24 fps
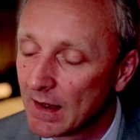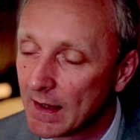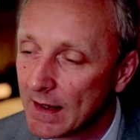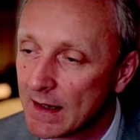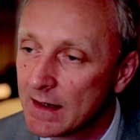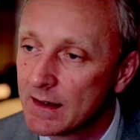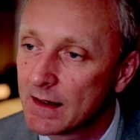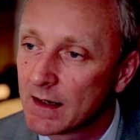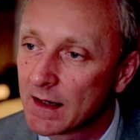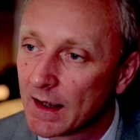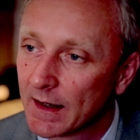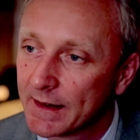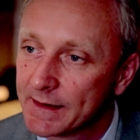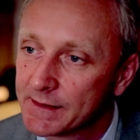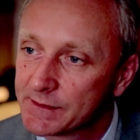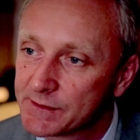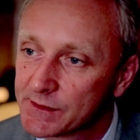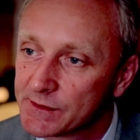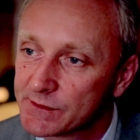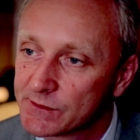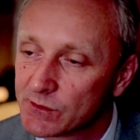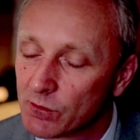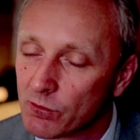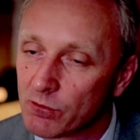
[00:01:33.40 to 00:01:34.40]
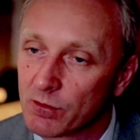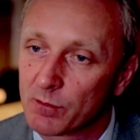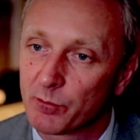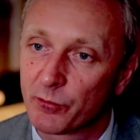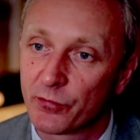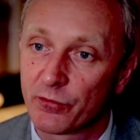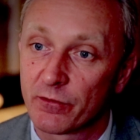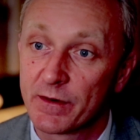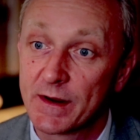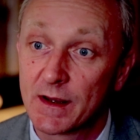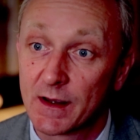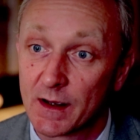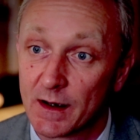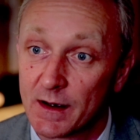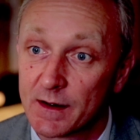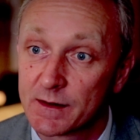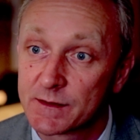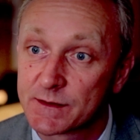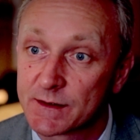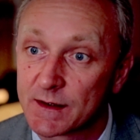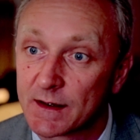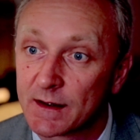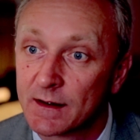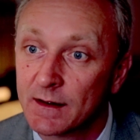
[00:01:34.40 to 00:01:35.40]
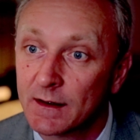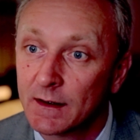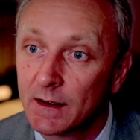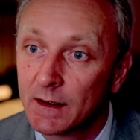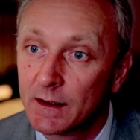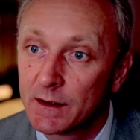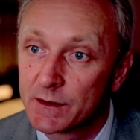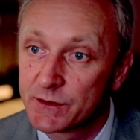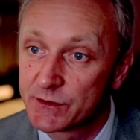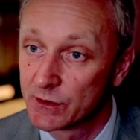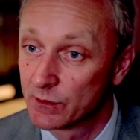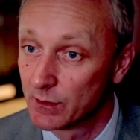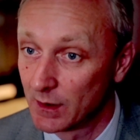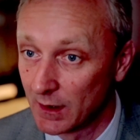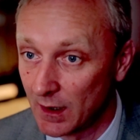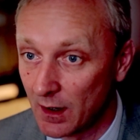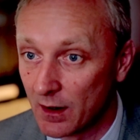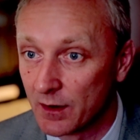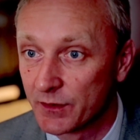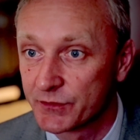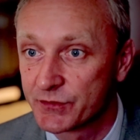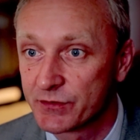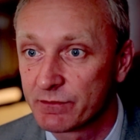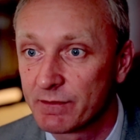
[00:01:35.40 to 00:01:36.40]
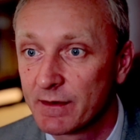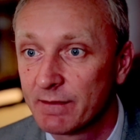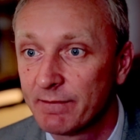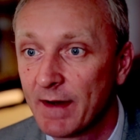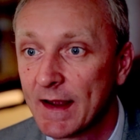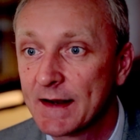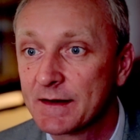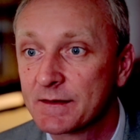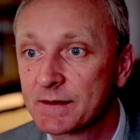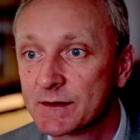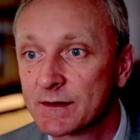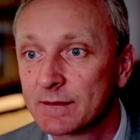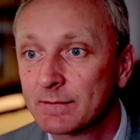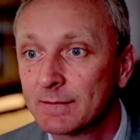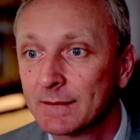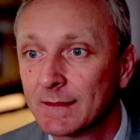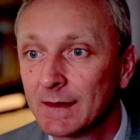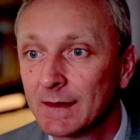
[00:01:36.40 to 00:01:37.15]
indicators or a precursor to a larger event.